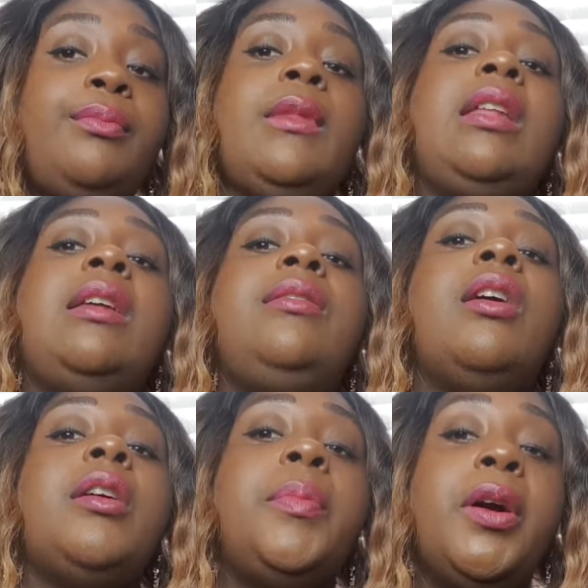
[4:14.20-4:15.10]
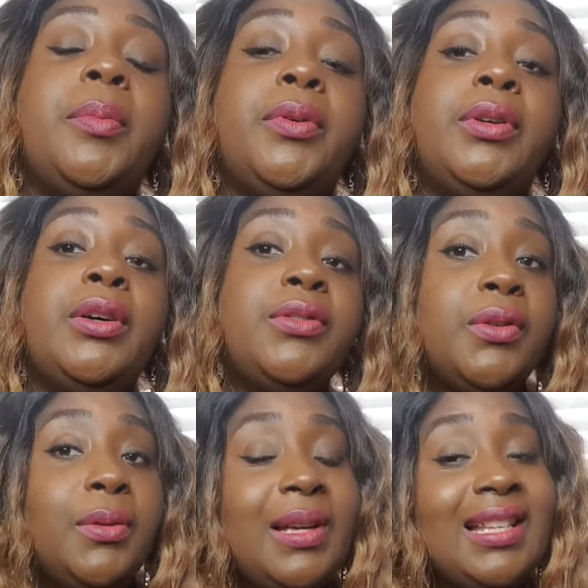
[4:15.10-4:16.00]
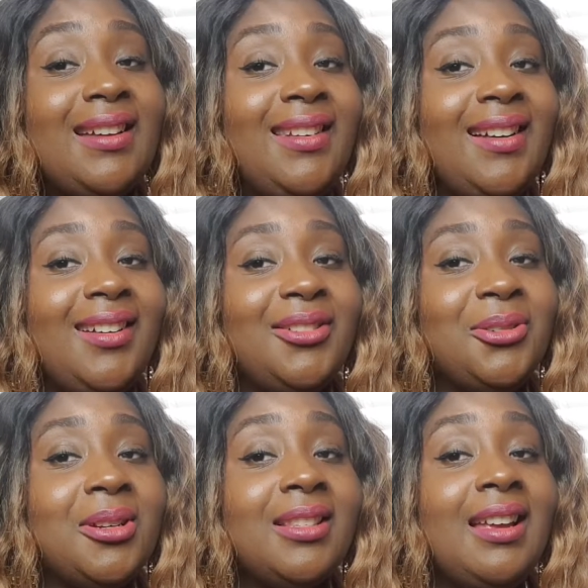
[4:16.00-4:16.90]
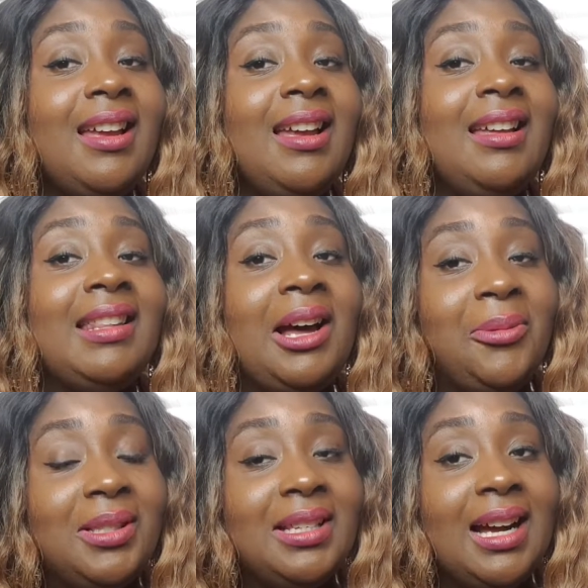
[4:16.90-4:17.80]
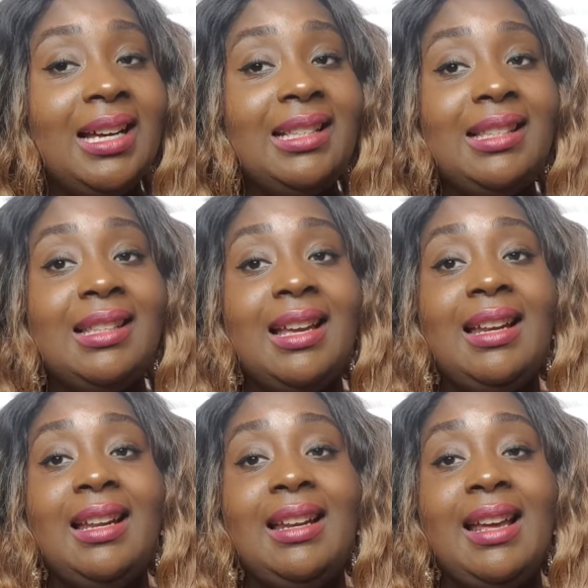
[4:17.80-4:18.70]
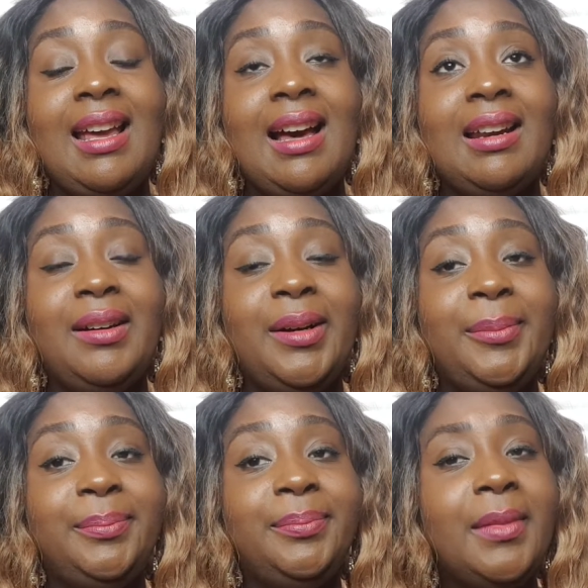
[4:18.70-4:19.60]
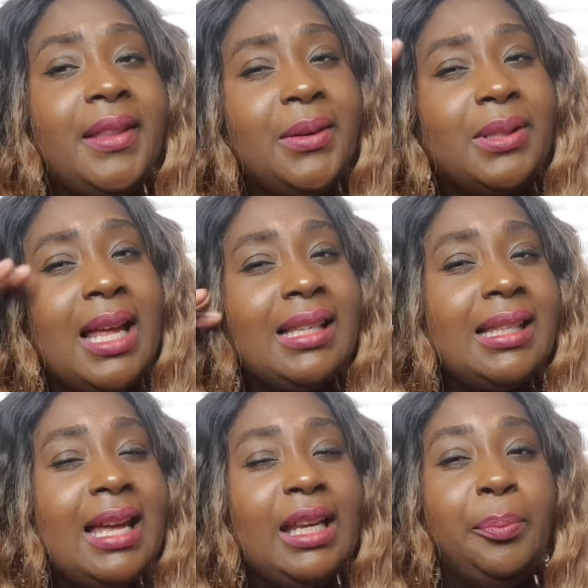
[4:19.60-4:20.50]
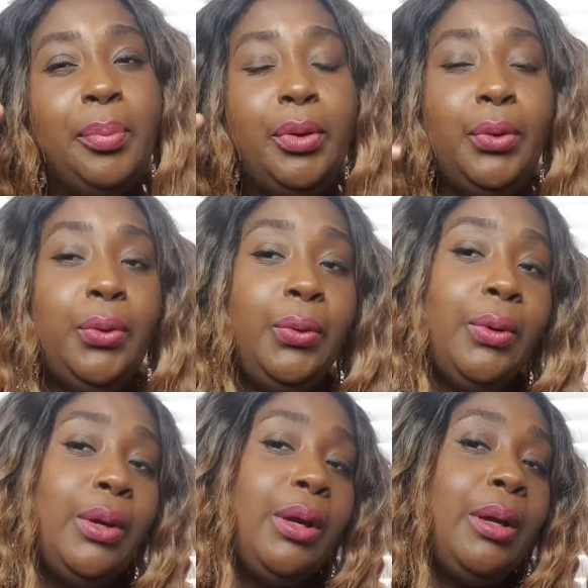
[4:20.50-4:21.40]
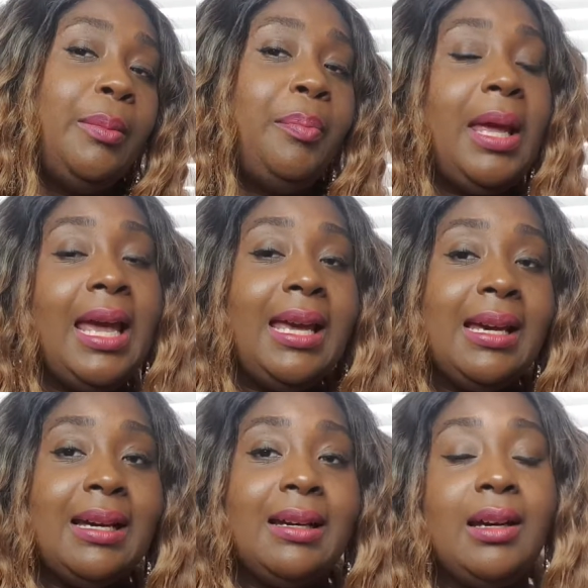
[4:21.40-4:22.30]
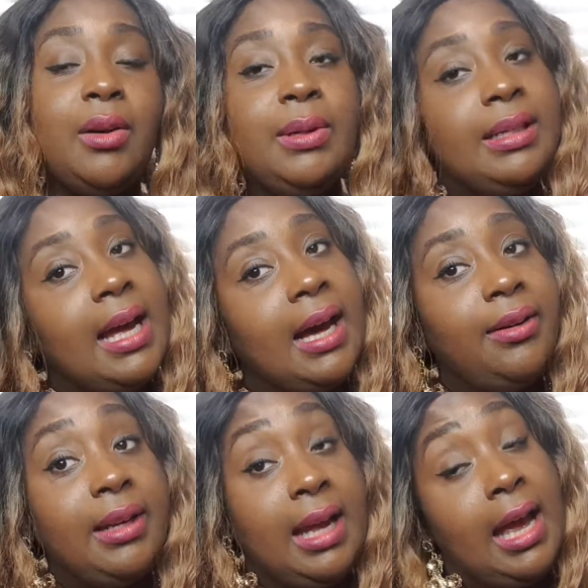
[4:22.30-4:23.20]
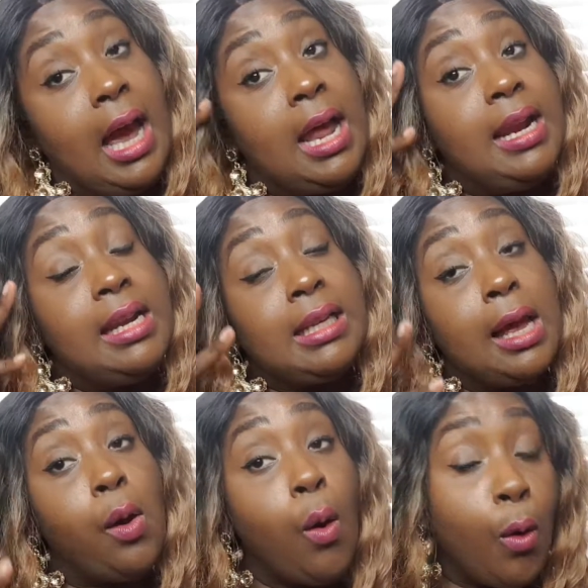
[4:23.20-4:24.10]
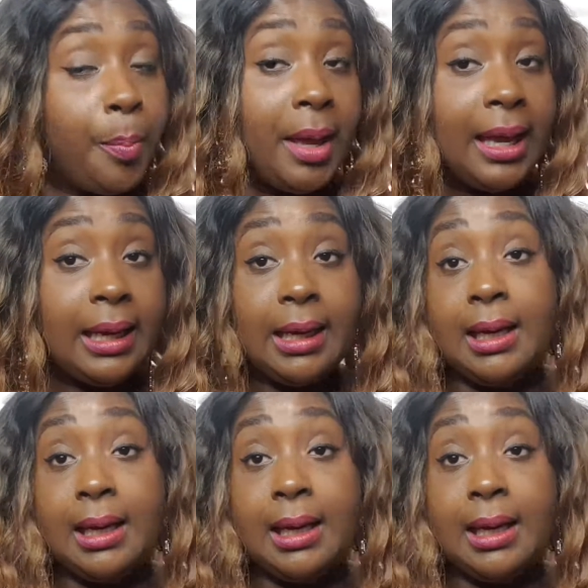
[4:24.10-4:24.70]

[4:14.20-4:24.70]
and then dark purple. It goes all the way down like a contrast. That was nice. And then they had I think it was like slightly blue, pink going down, and then there's like all pink,